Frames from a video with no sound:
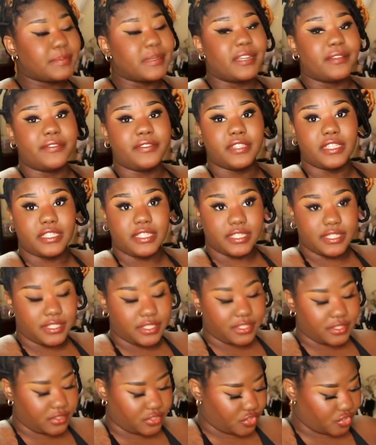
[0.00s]
but I feel like
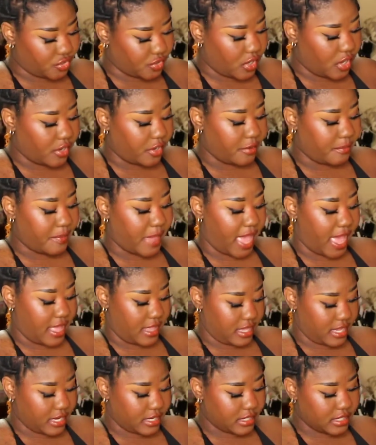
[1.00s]
this is a stronger
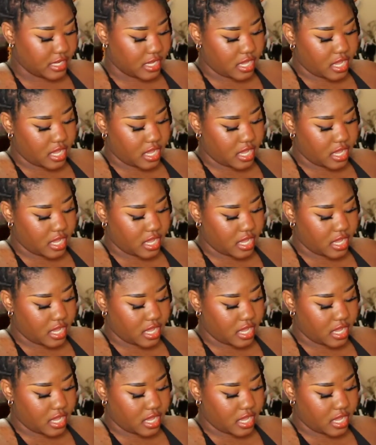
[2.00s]
palette.